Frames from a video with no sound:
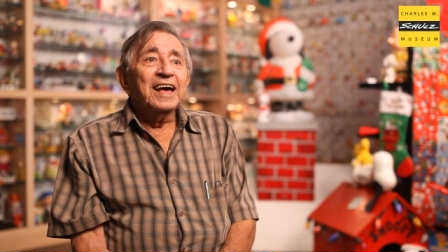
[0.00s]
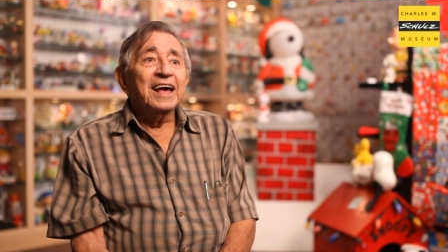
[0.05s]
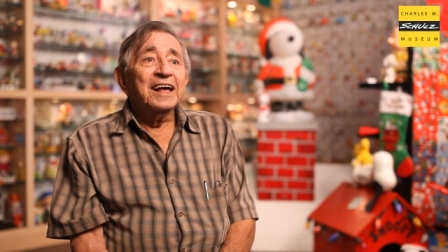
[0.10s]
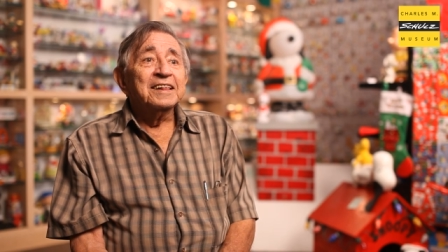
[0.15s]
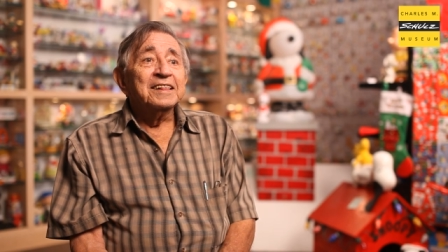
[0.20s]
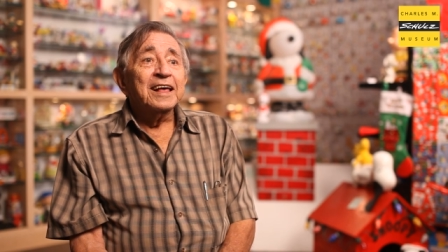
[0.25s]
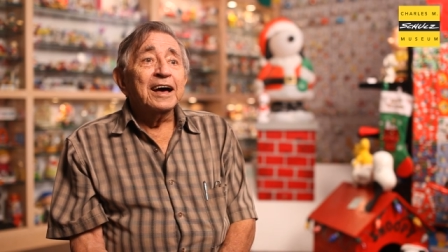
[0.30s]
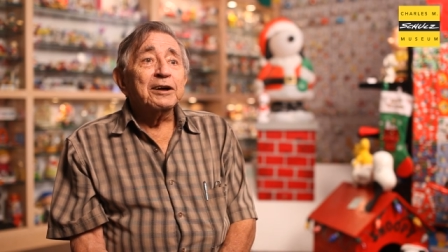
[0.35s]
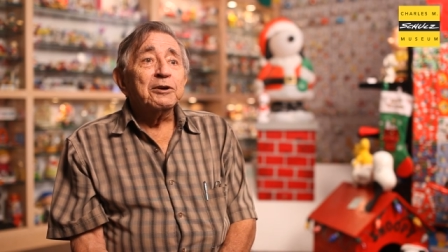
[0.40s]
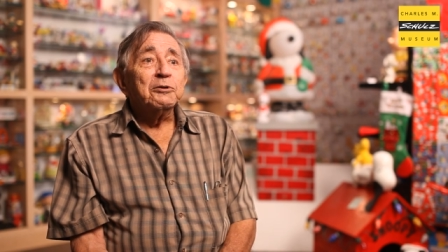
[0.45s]

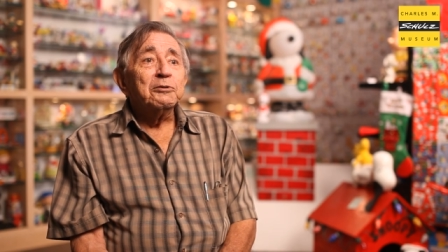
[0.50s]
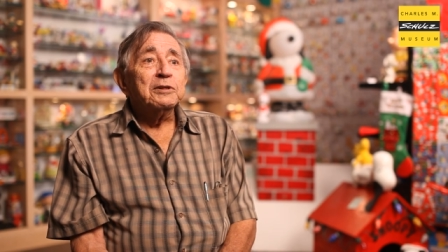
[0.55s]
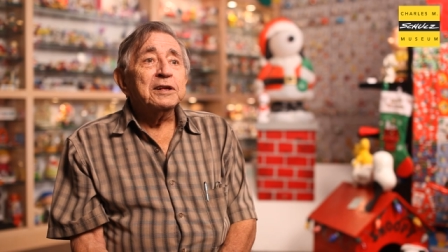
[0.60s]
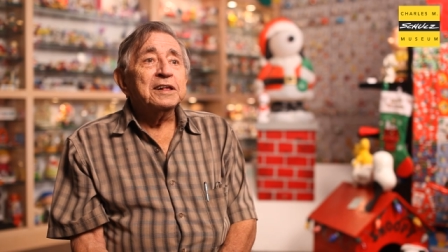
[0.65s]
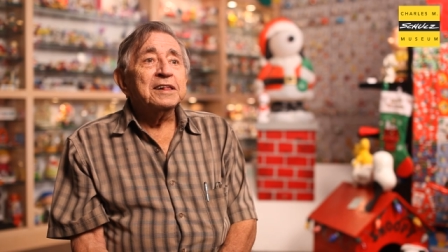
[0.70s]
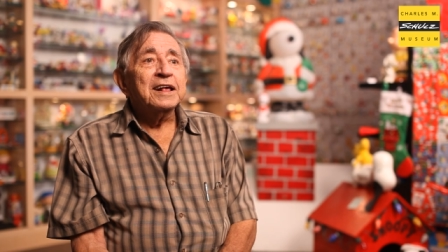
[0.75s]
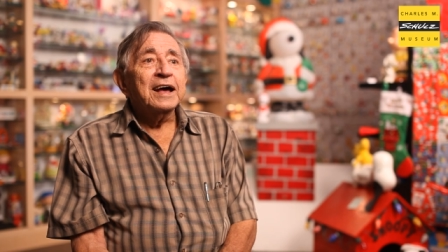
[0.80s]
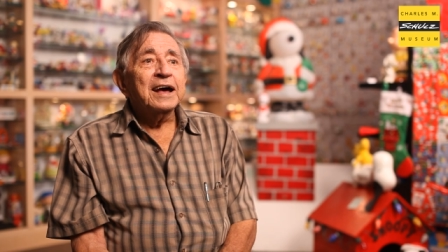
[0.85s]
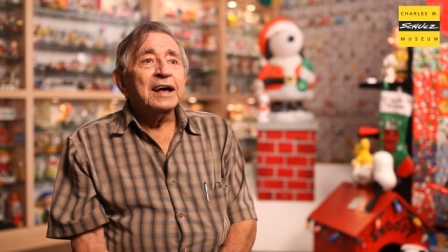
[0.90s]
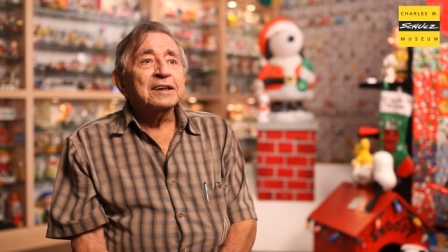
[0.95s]
And not
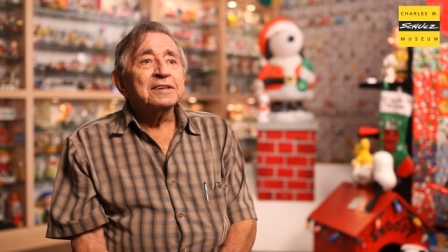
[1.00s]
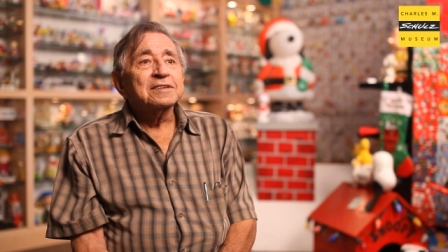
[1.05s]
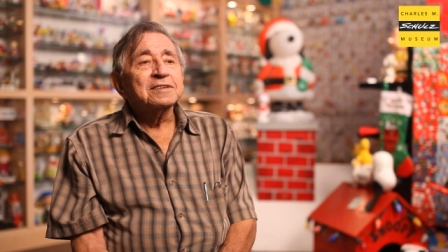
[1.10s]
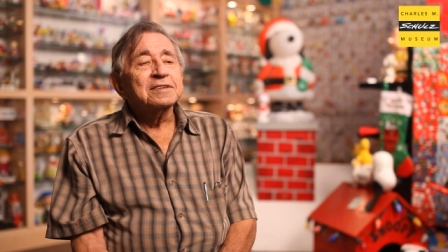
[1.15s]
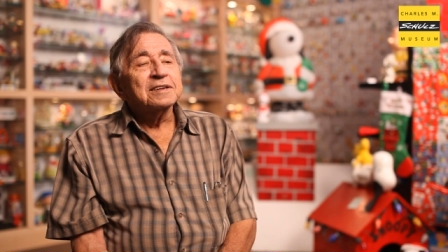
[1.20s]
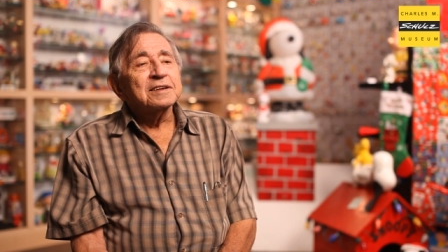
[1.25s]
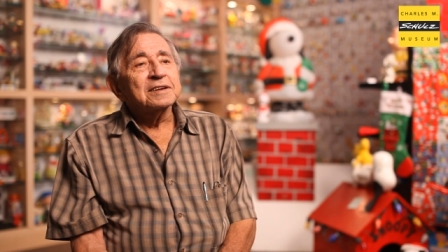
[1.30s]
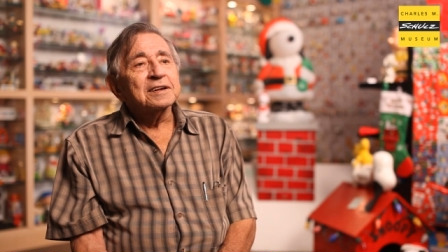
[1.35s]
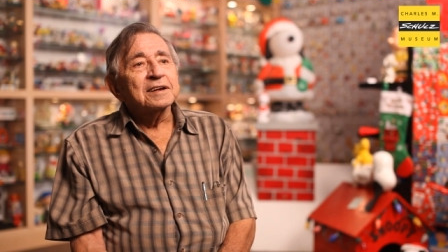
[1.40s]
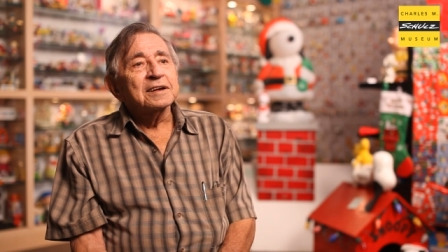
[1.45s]
only
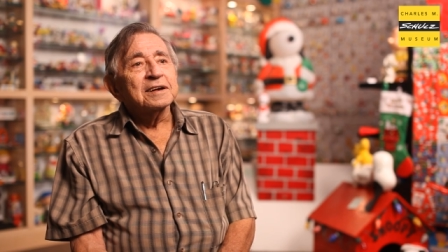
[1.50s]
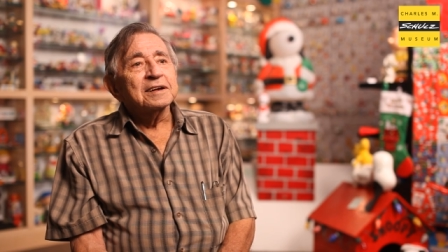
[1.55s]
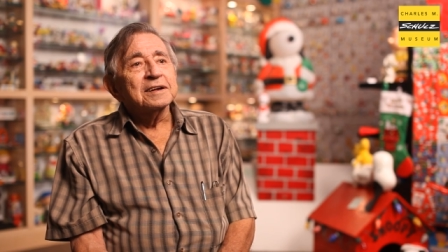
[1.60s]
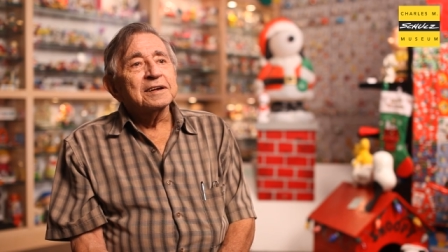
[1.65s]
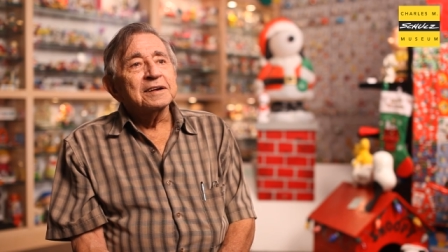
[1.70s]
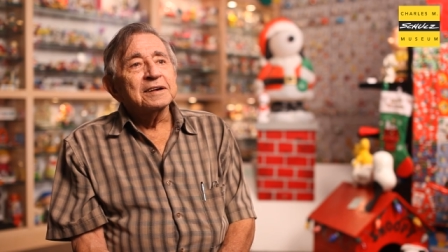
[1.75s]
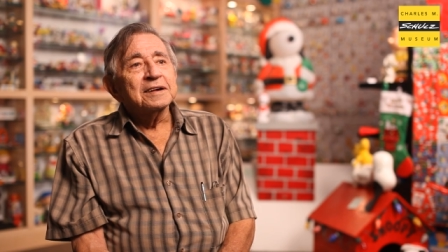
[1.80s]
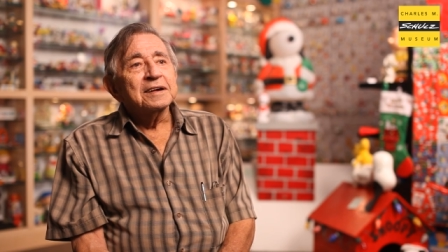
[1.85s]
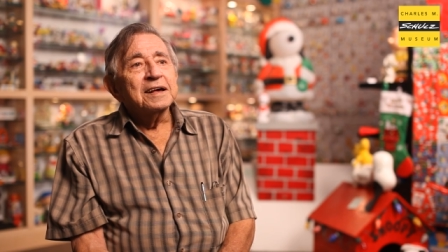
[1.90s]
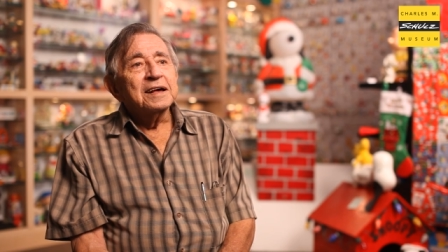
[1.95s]
that, uh,
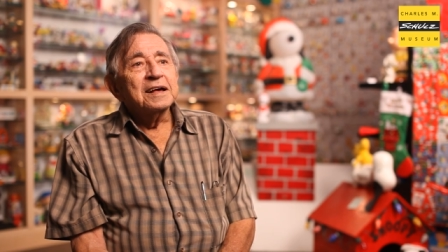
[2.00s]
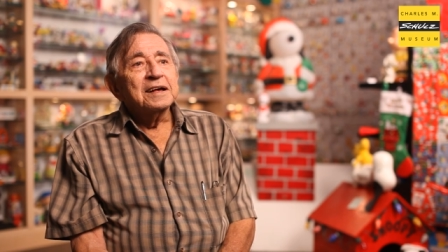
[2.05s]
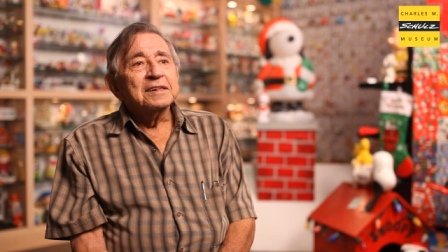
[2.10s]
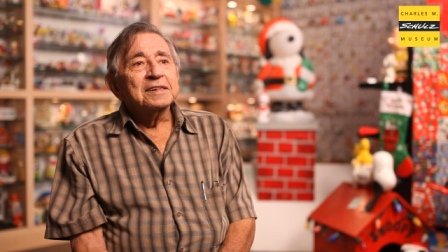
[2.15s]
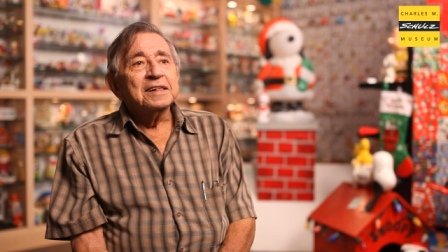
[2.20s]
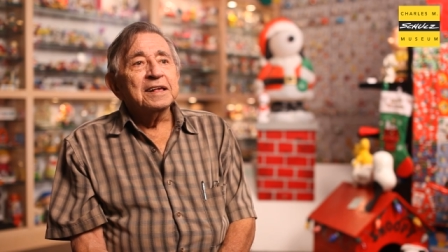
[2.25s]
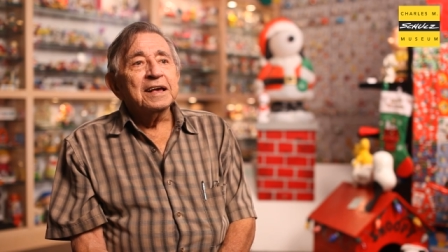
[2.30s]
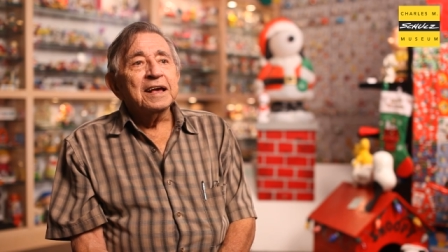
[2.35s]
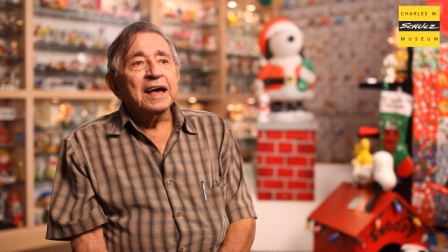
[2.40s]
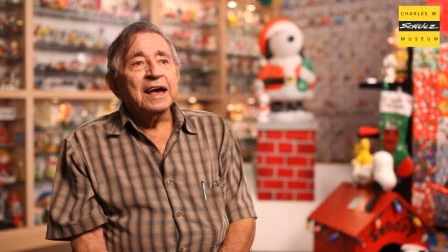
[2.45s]

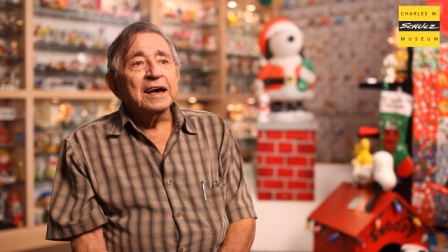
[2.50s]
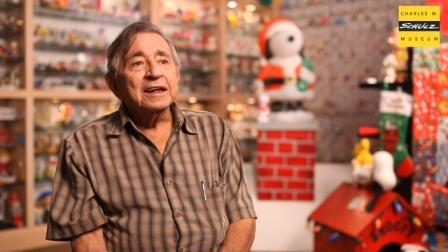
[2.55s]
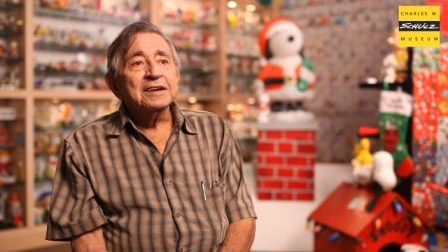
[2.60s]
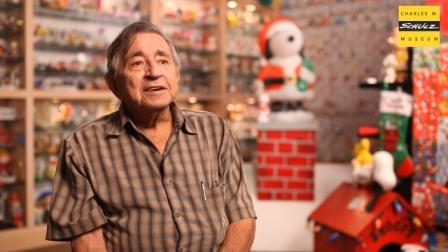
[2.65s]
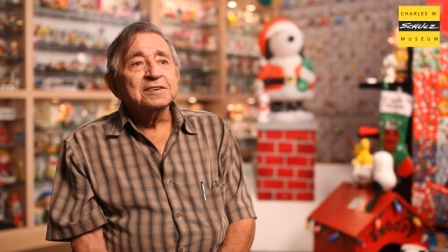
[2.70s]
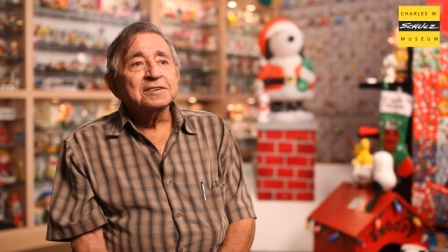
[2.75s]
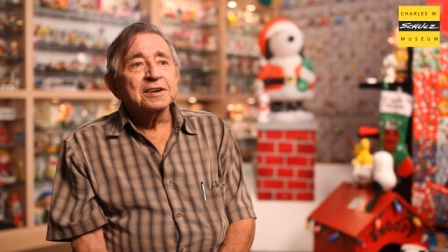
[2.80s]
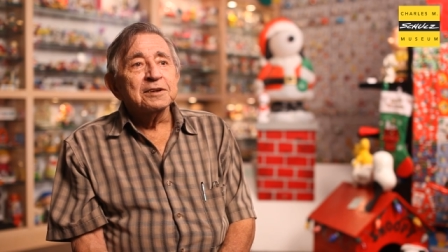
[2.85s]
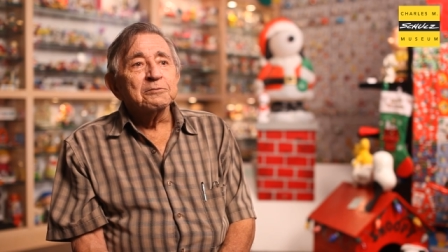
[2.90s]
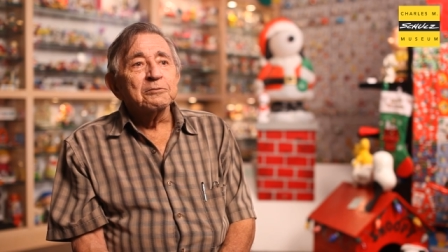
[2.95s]
the
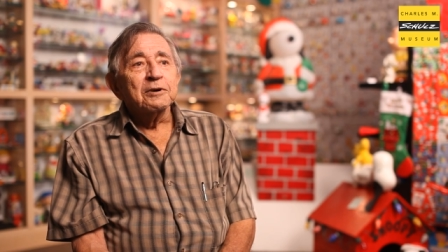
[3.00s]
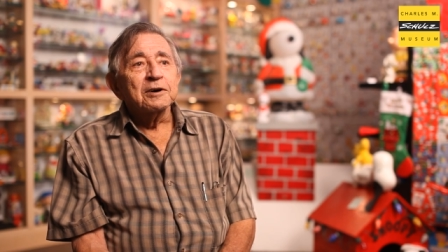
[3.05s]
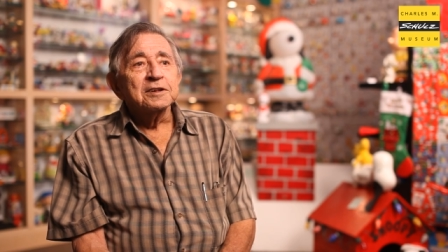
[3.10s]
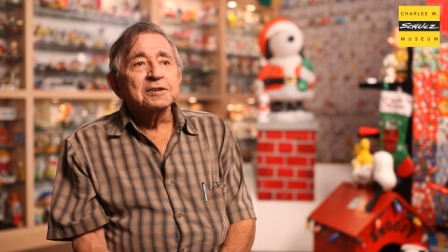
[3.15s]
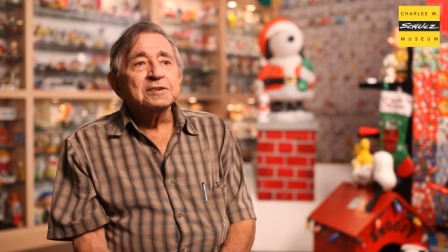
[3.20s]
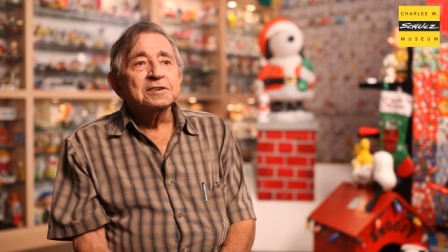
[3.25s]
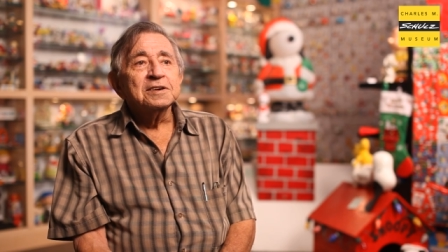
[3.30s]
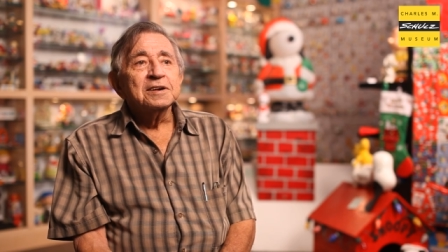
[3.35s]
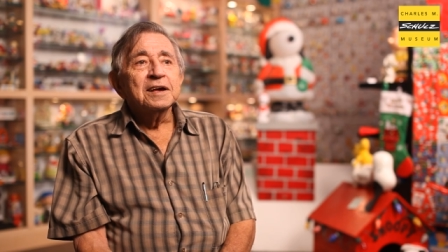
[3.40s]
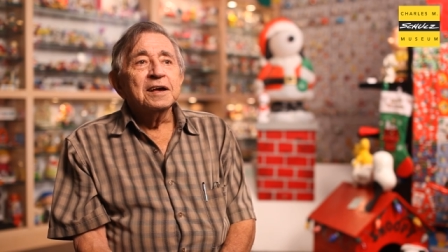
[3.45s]
Edison
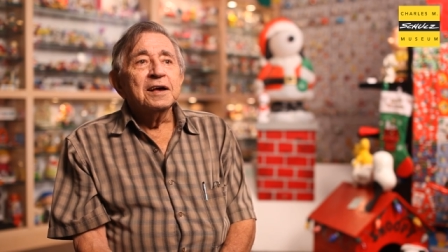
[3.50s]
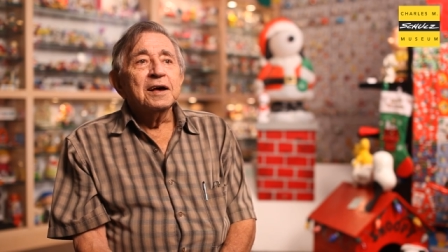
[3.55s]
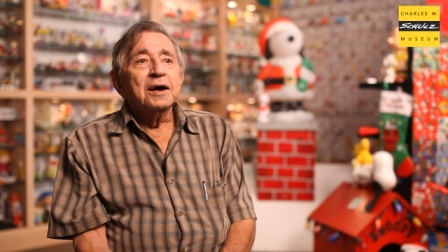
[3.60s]
ones